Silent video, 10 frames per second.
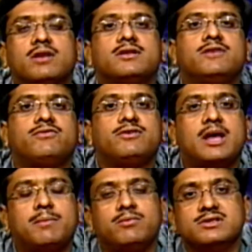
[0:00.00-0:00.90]
are the different
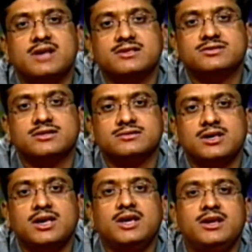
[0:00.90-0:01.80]
type of
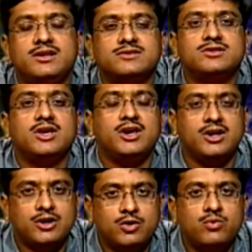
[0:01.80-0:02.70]
disasters it is
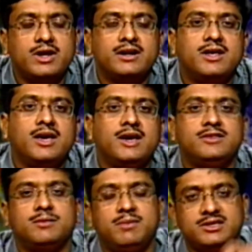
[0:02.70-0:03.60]
included
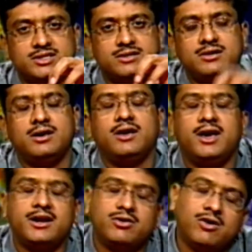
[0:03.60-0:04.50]
in the major
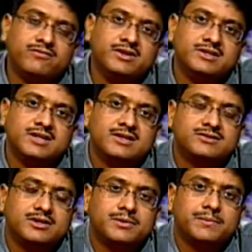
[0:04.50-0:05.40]
head of the
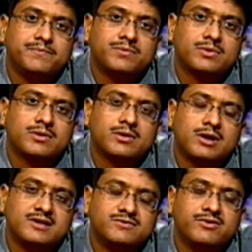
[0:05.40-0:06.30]
disaster
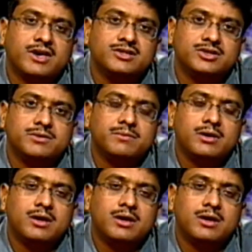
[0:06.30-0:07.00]
classification.